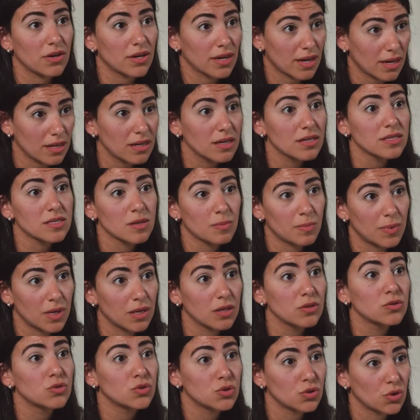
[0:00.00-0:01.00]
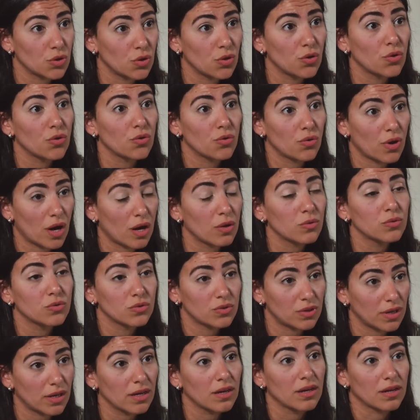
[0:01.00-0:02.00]
I can explain to you how
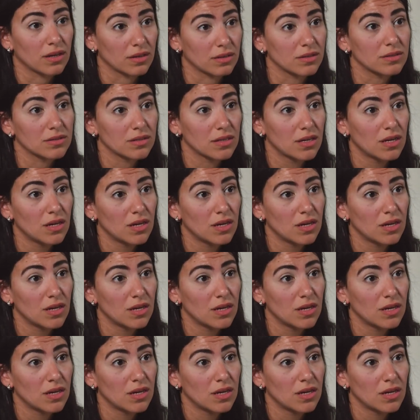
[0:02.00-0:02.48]
to take it.